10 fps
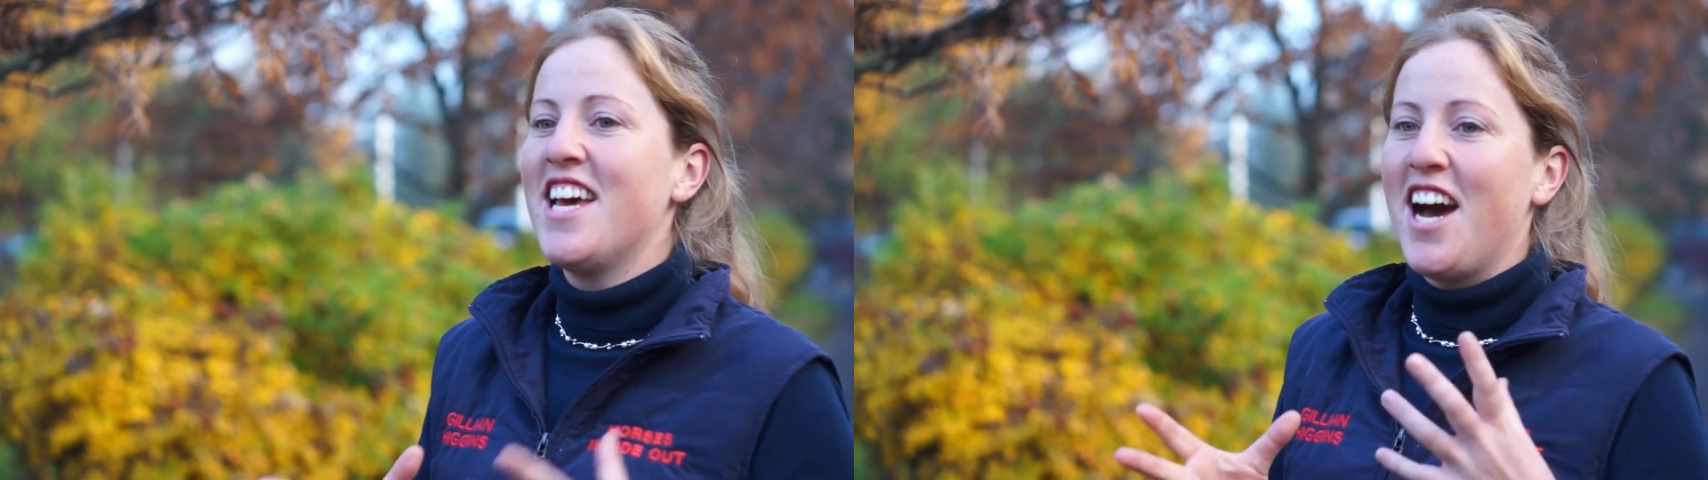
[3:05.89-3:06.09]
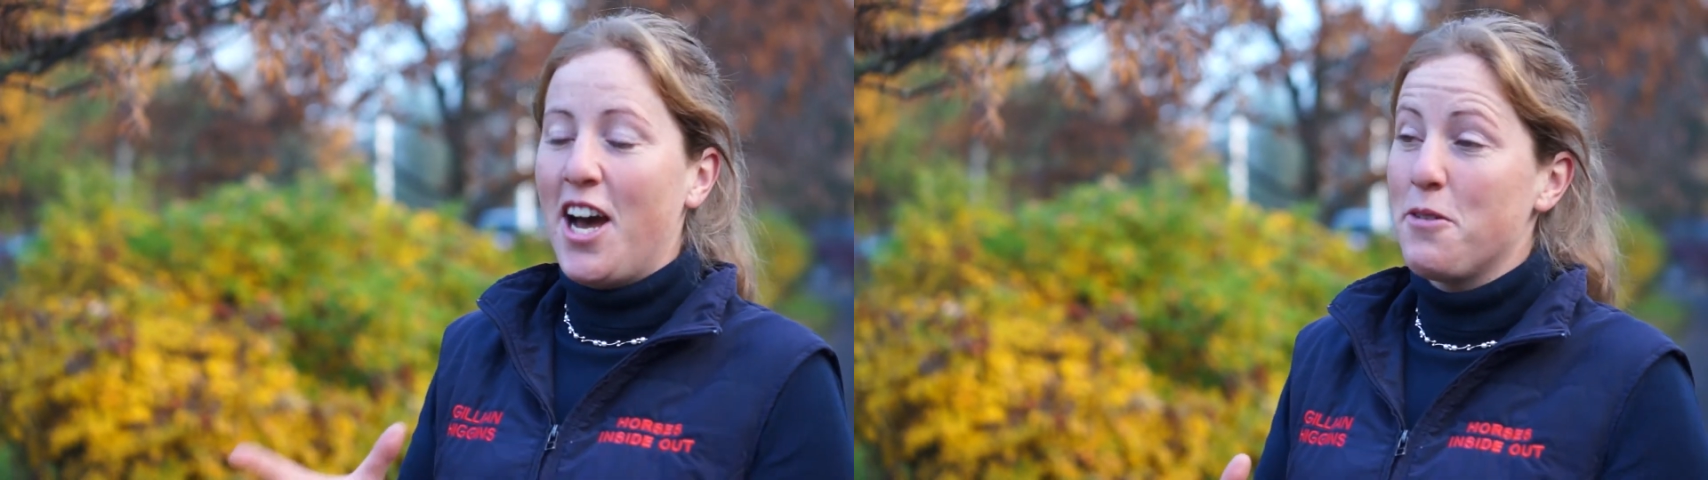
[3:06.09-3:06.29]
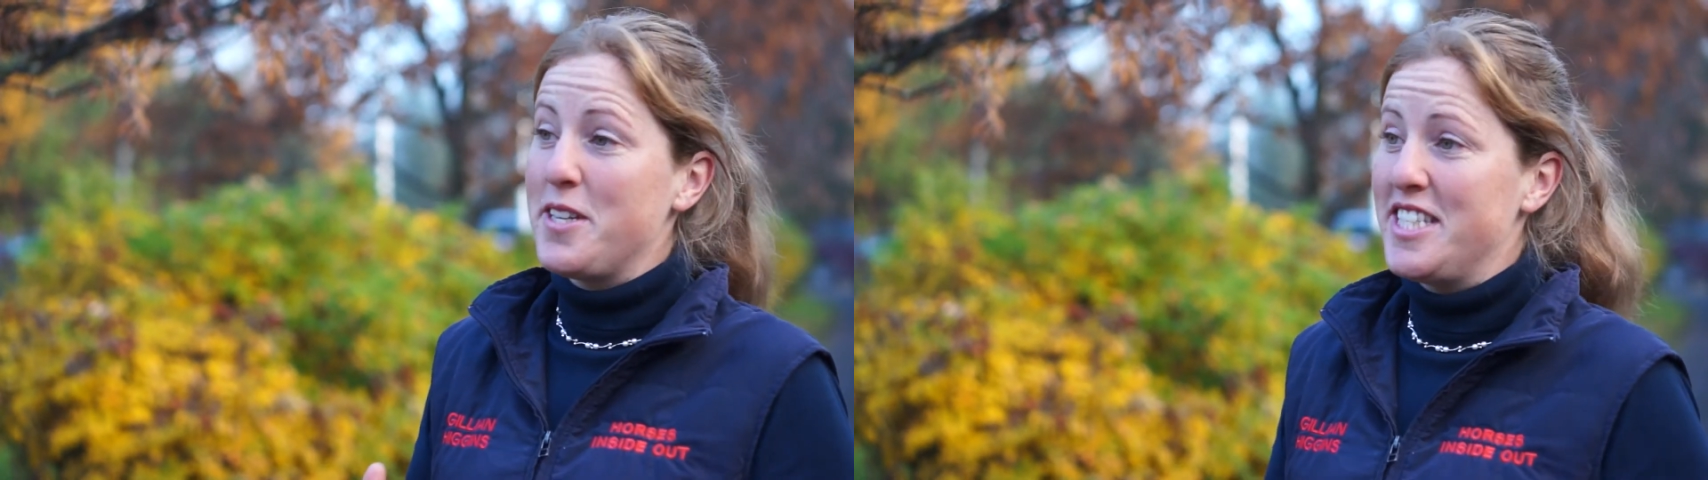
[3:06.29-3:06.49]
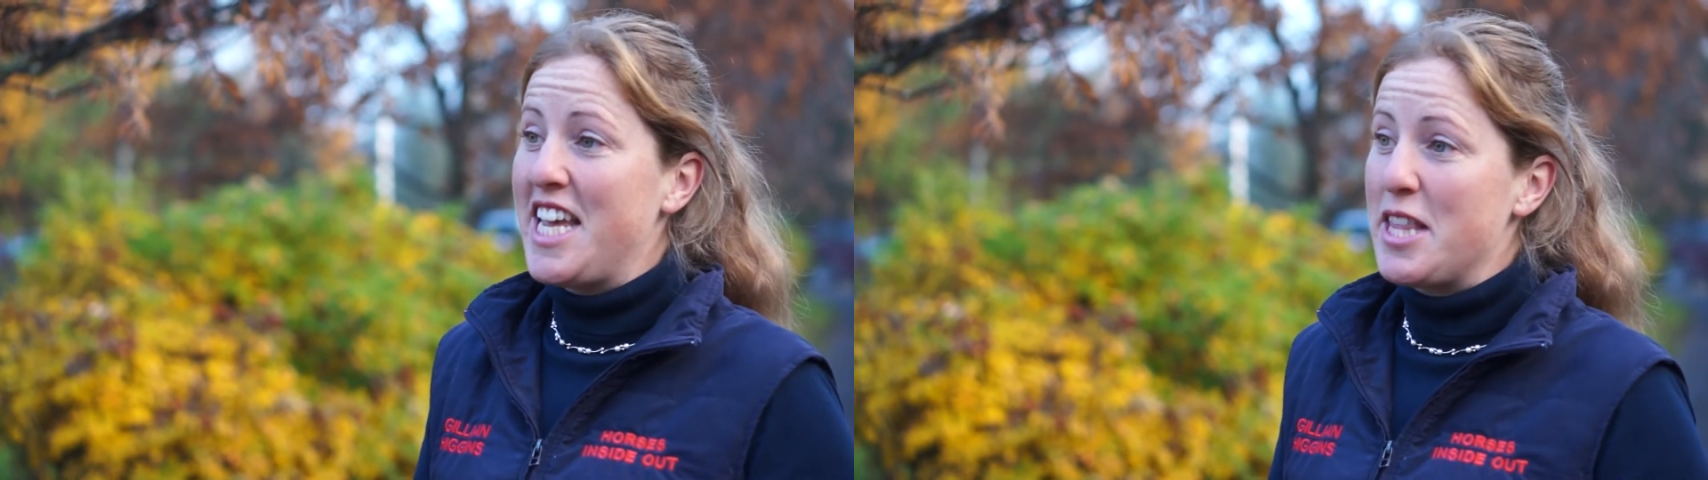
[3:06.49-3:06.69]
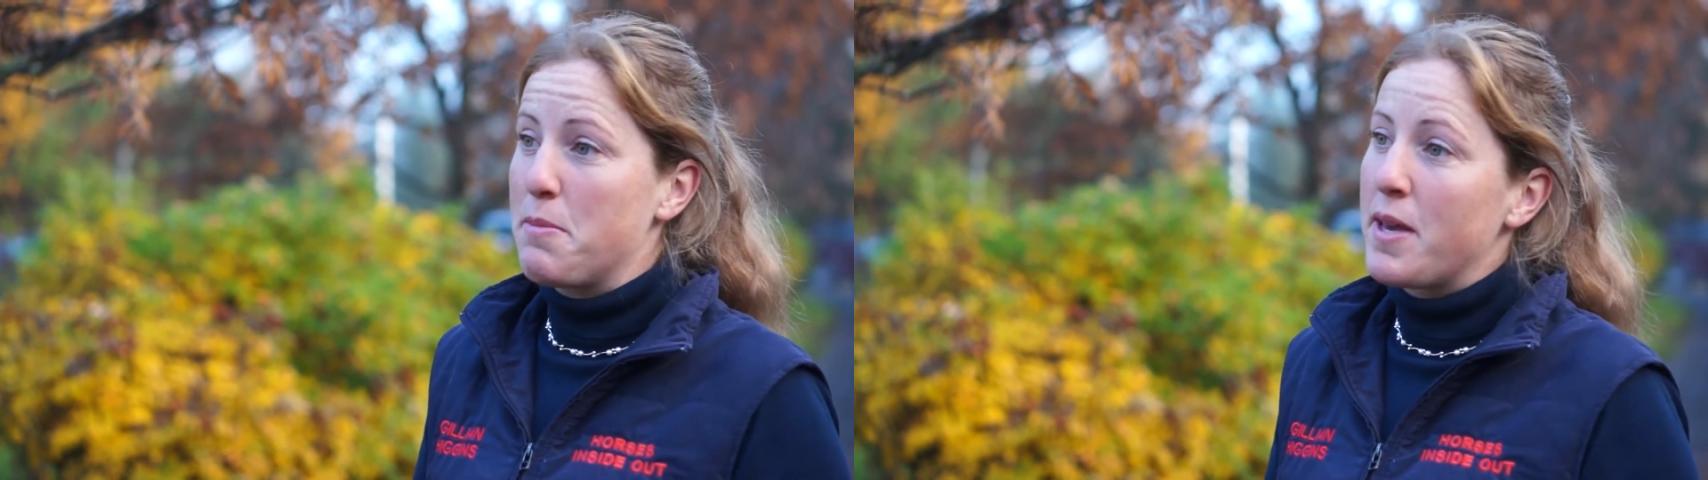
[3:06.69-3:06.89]
I always
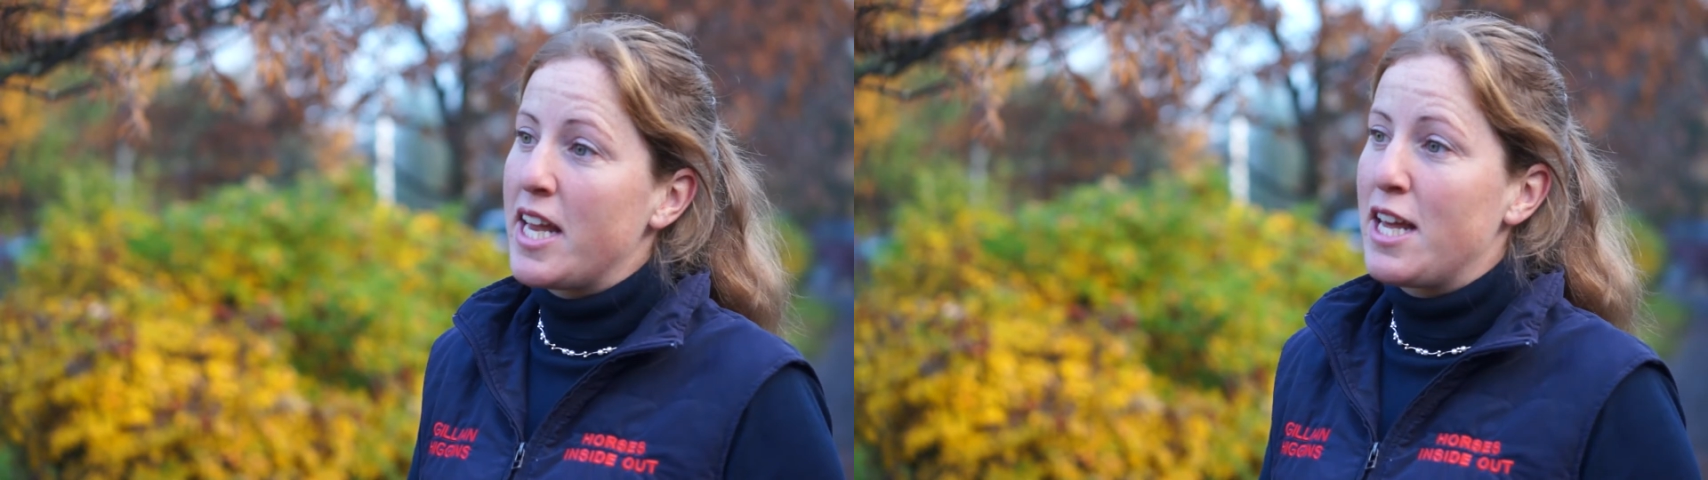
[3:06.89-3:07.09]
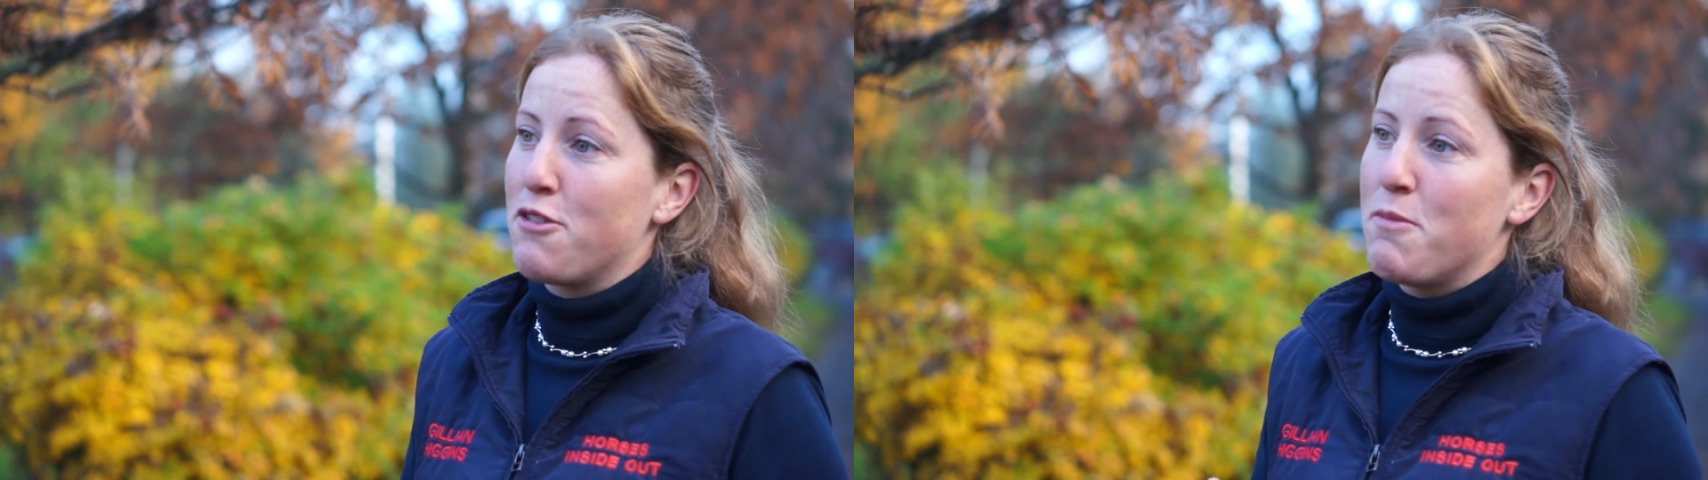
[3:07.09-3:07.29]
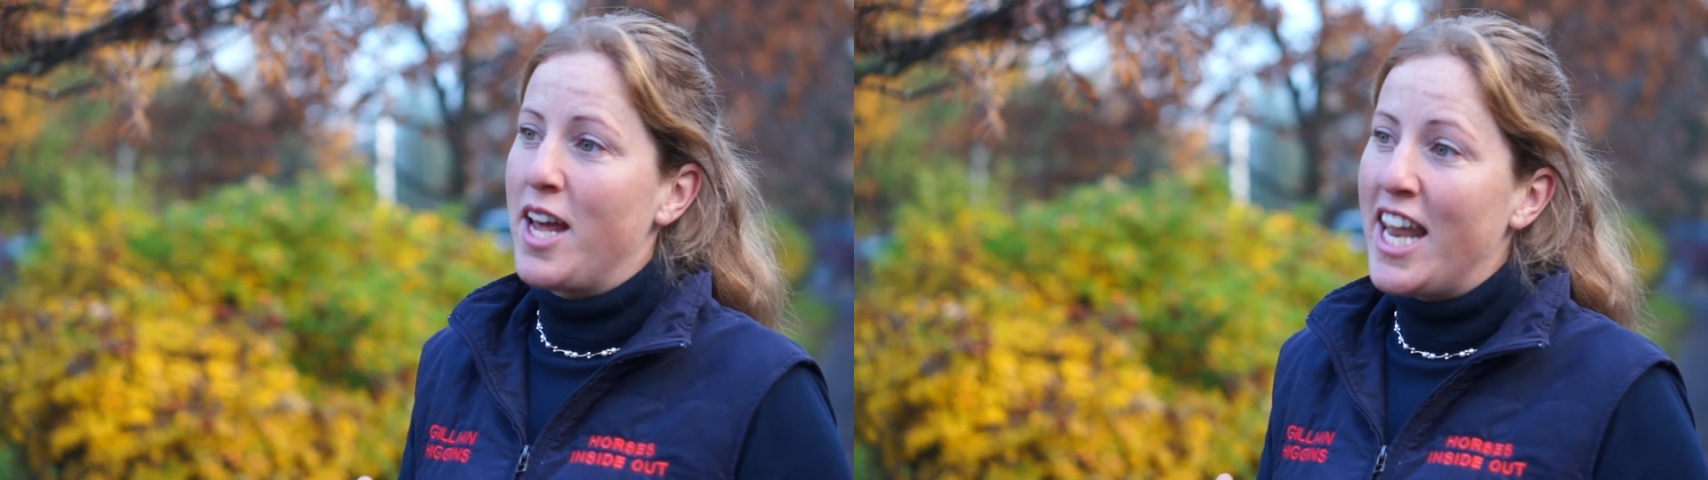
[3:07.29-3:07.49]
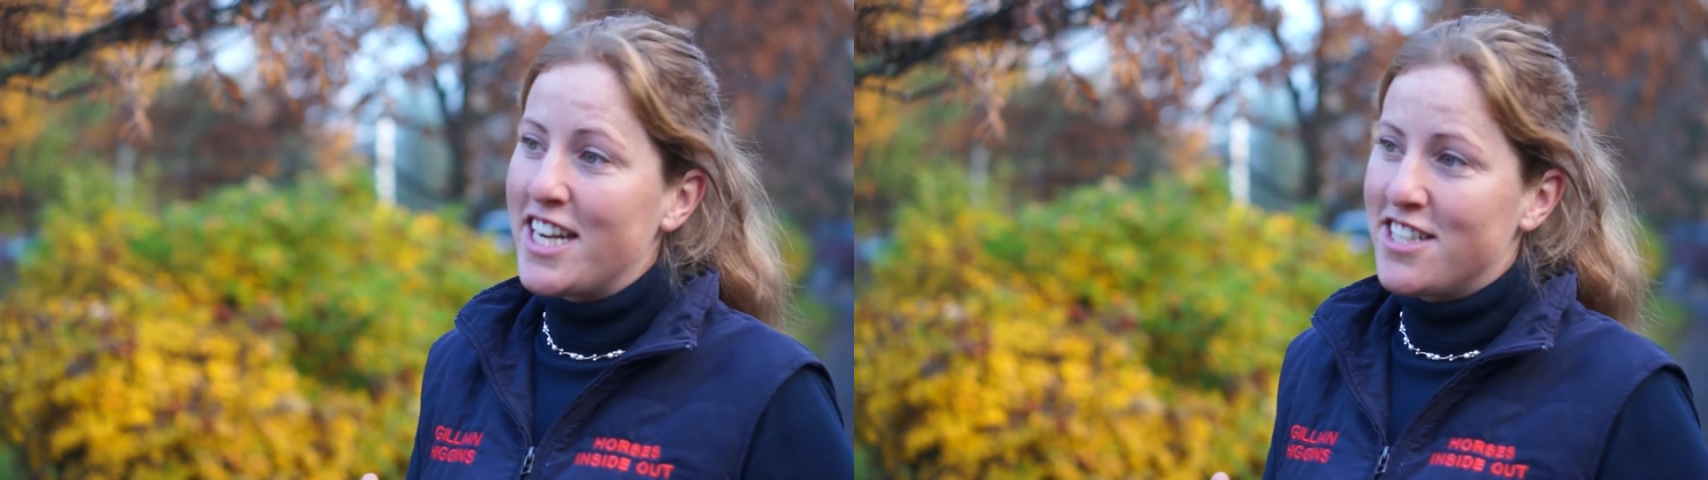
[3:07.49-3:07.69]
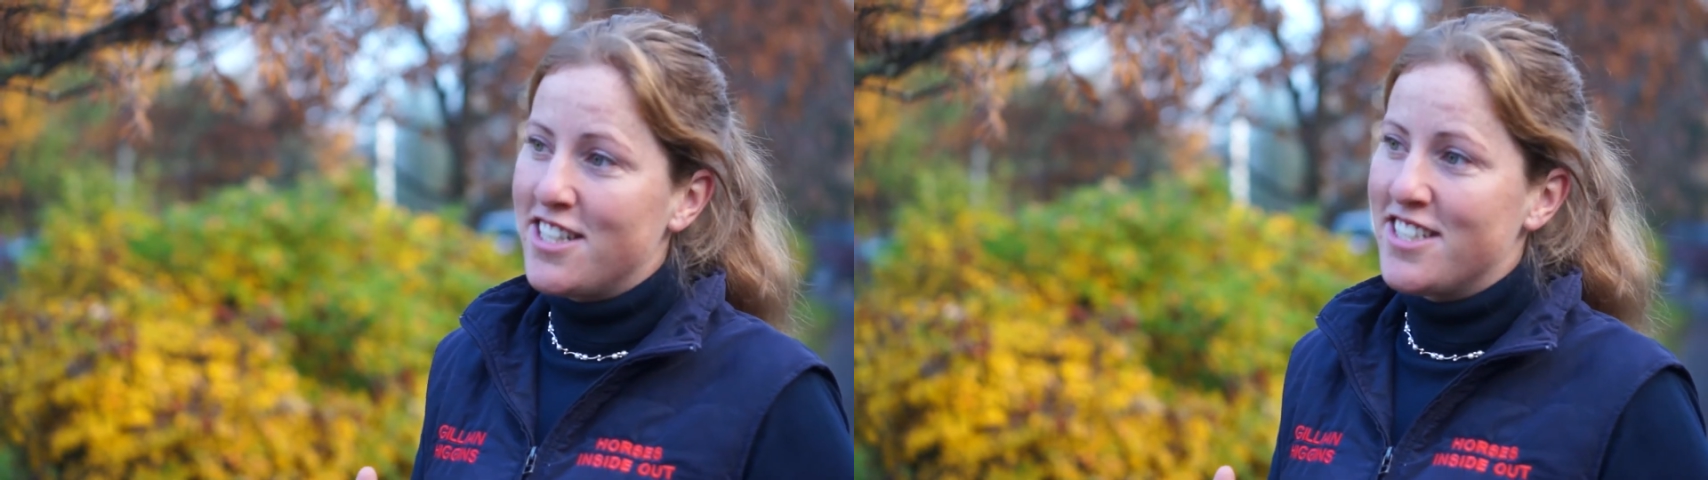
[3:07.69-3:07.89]
say at the beginning of my
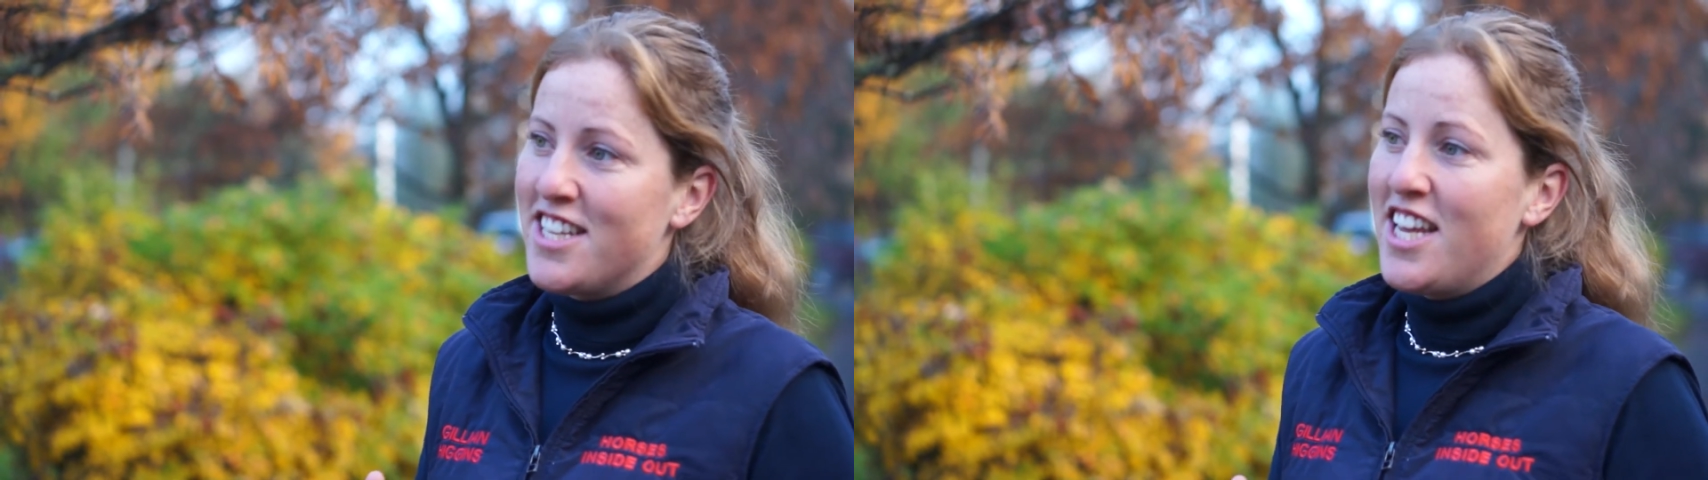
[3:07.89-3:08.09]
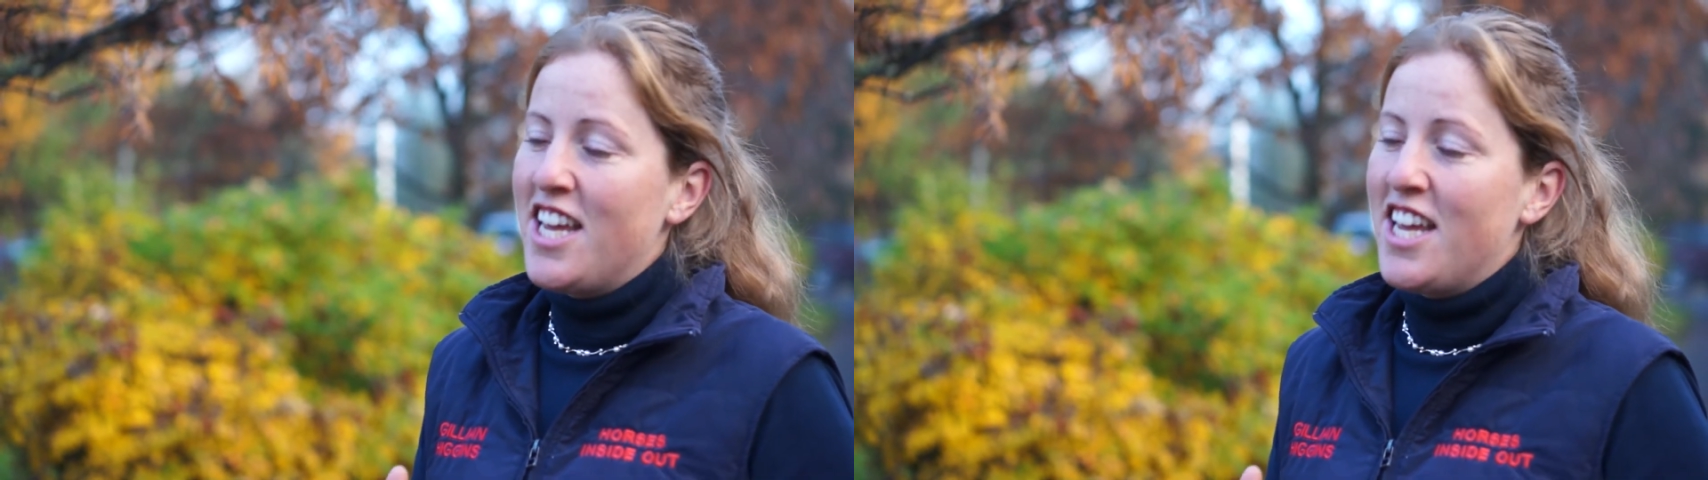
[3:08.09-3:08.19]
lectures,